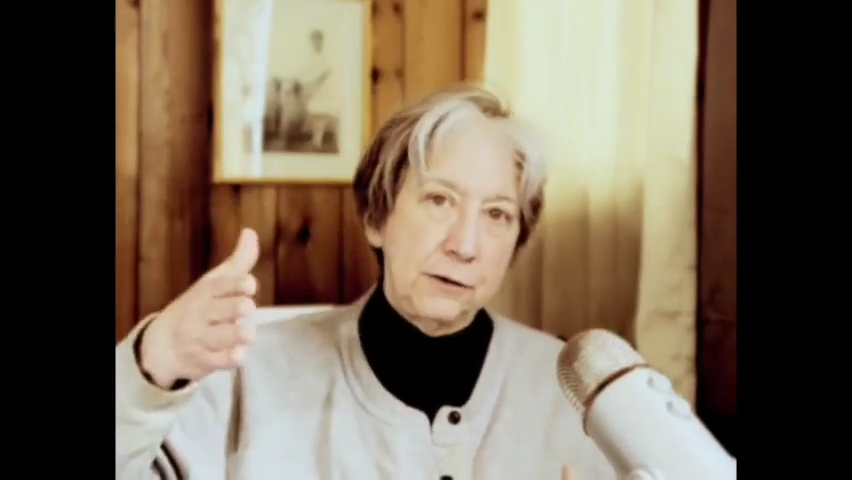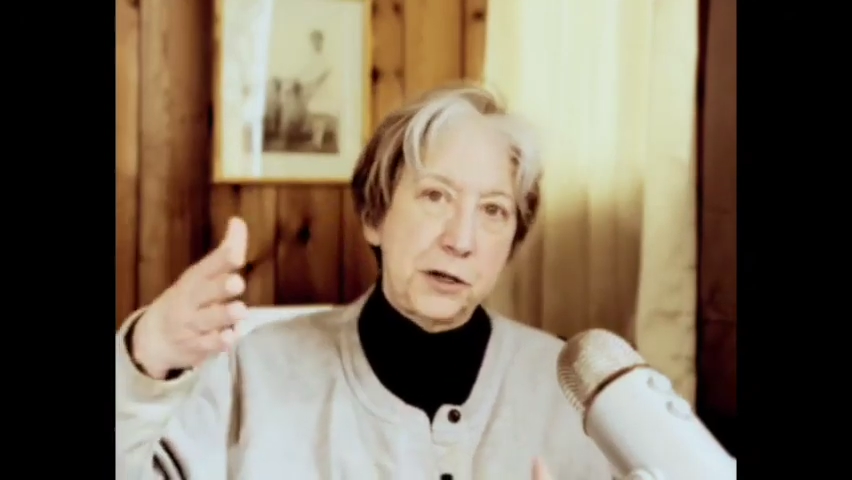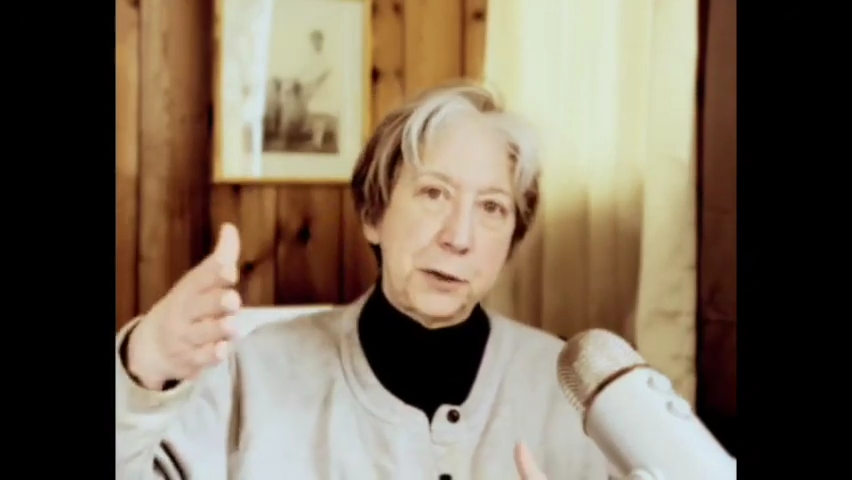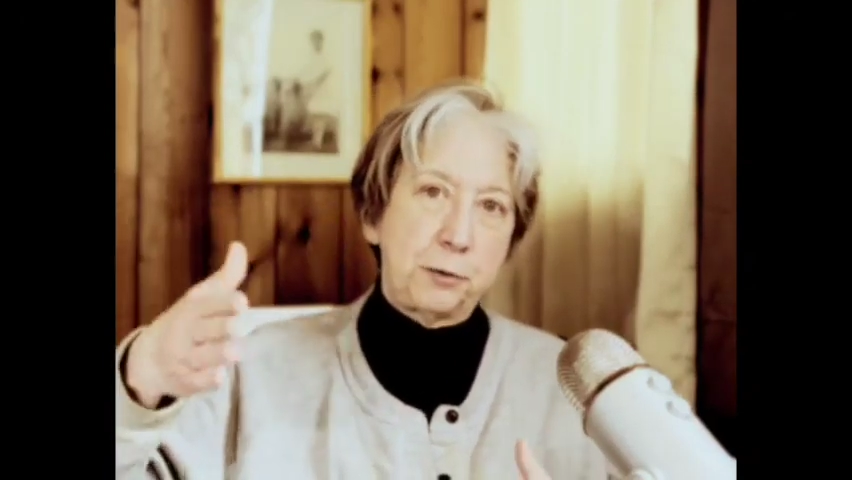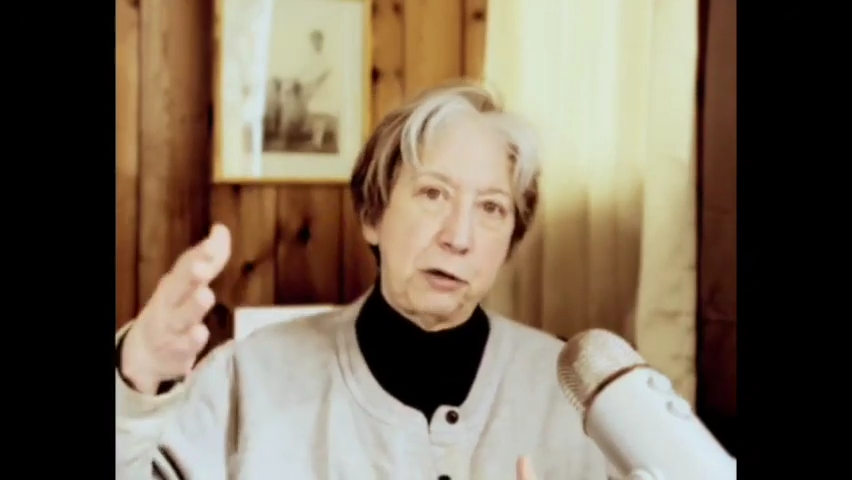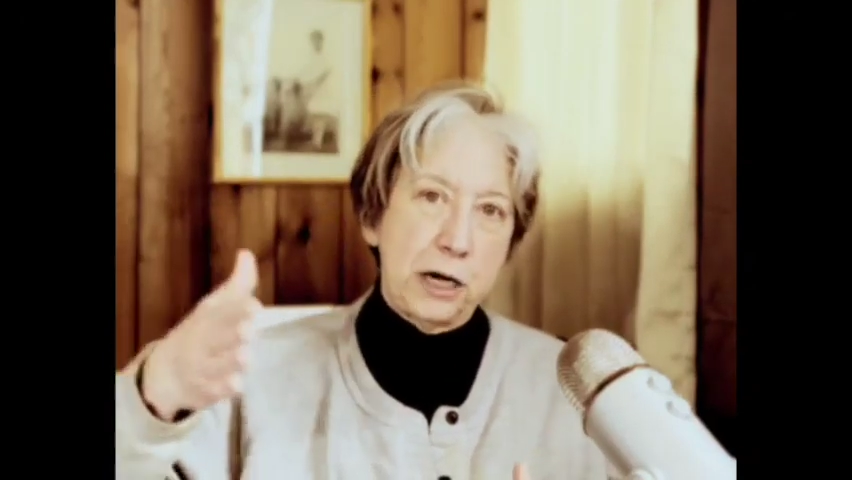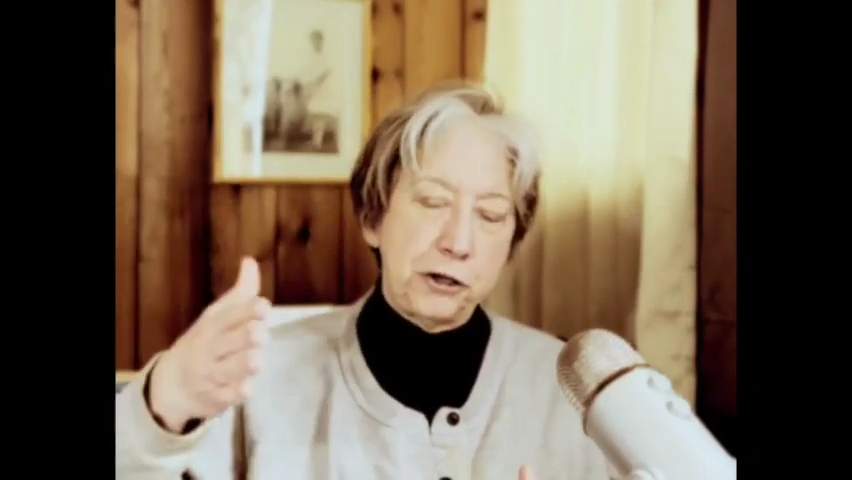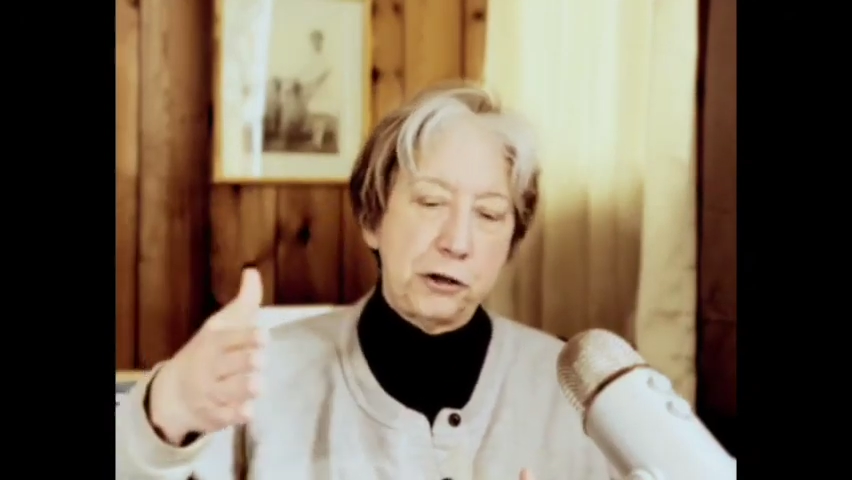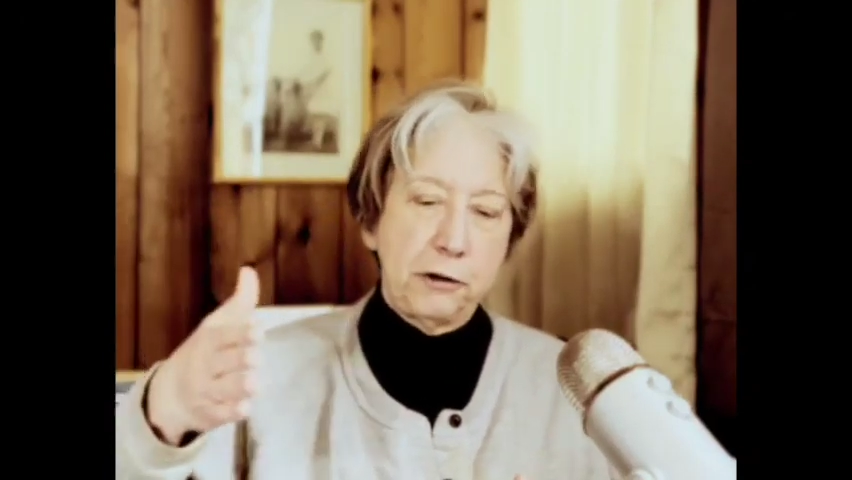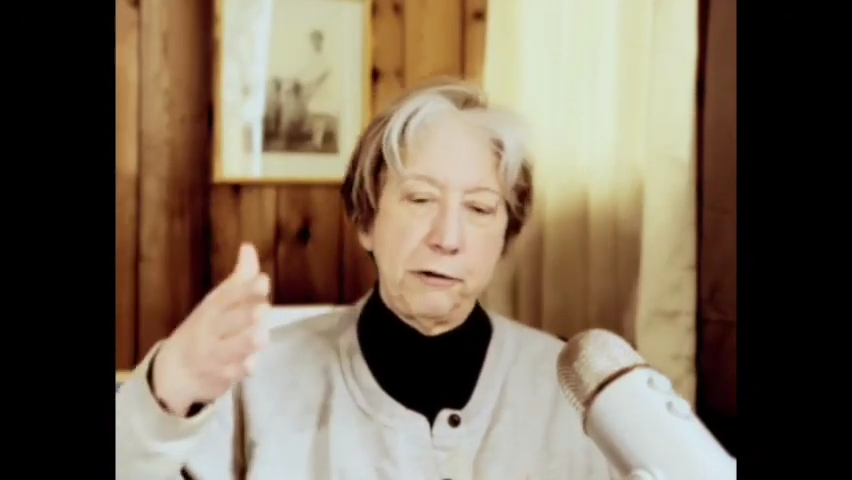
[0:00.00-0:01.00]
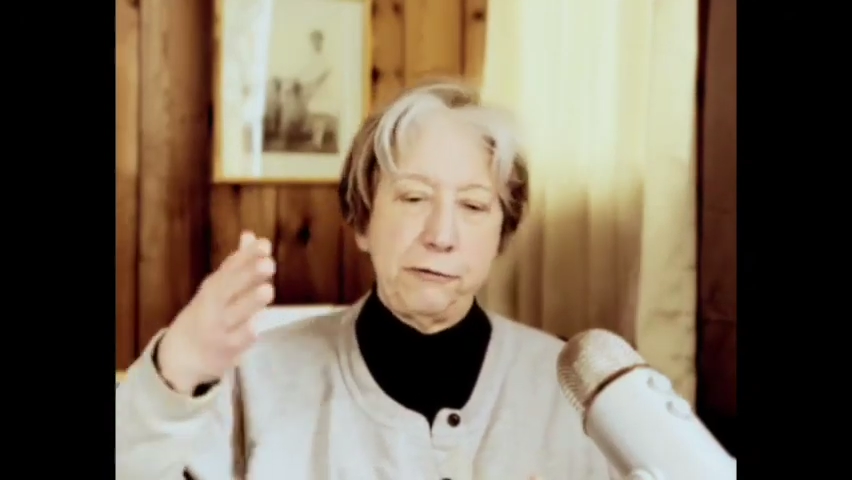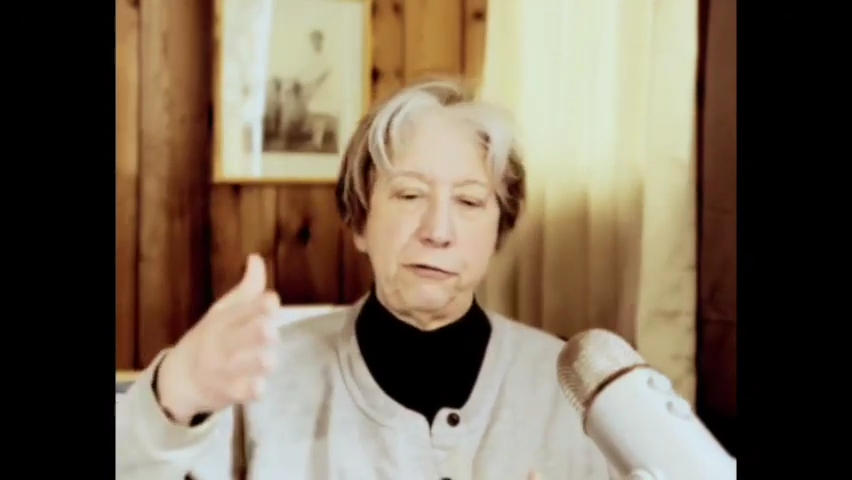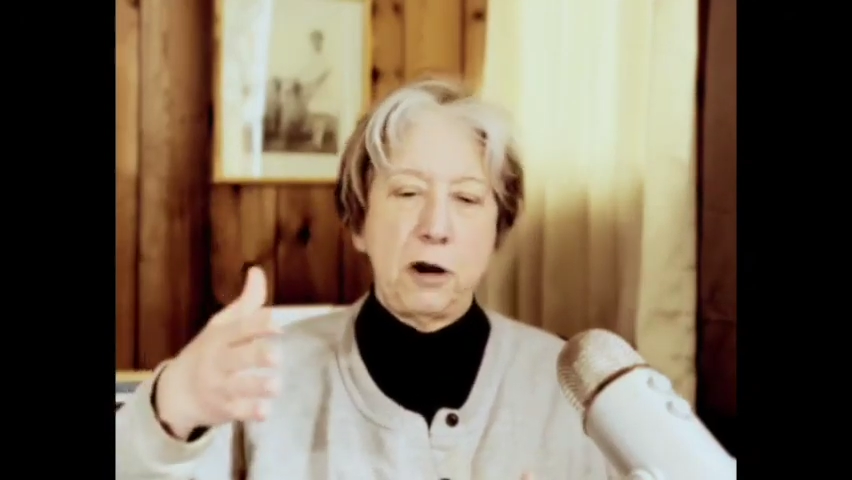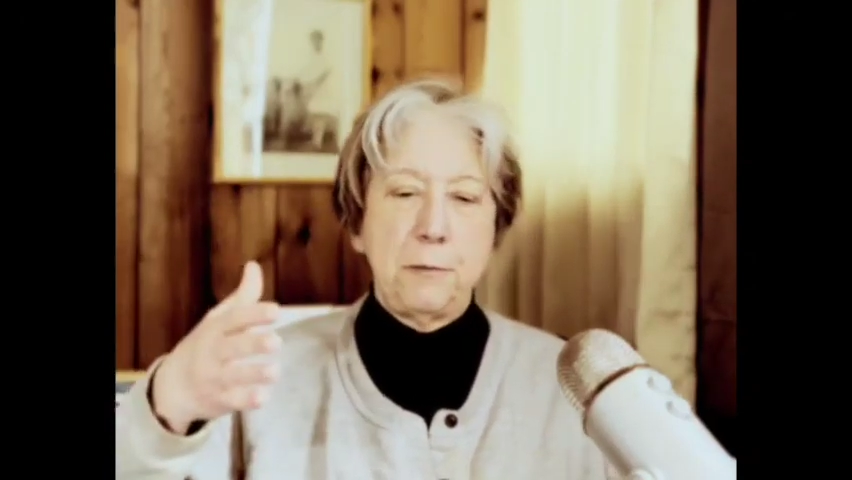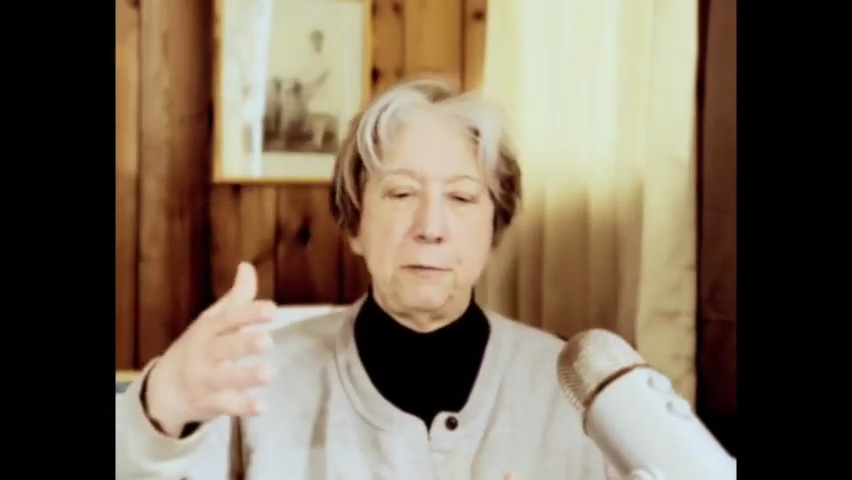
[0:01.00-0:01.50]
there's pressure
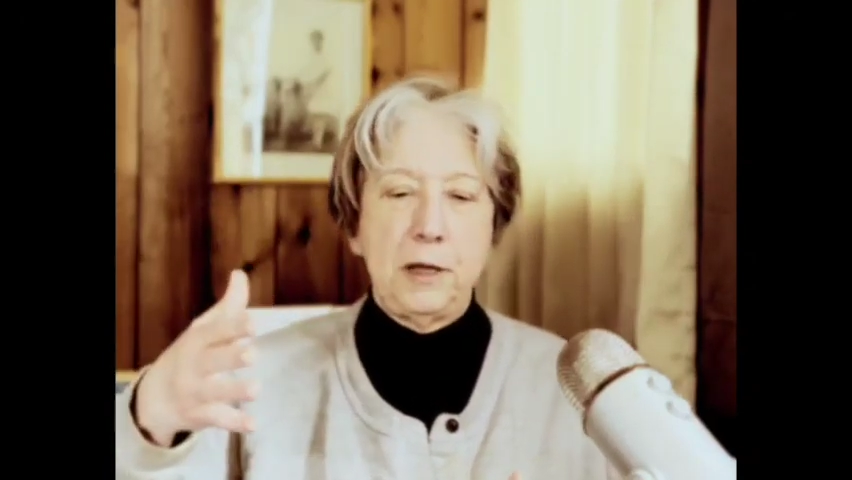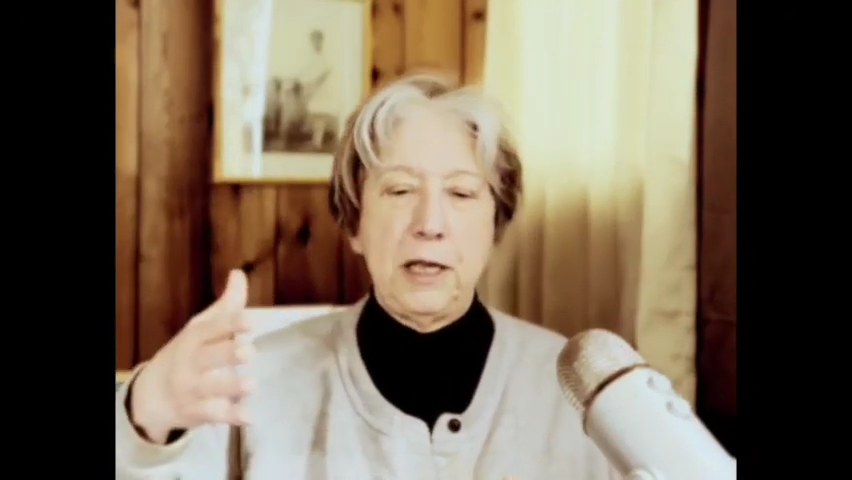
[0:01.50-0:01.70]
from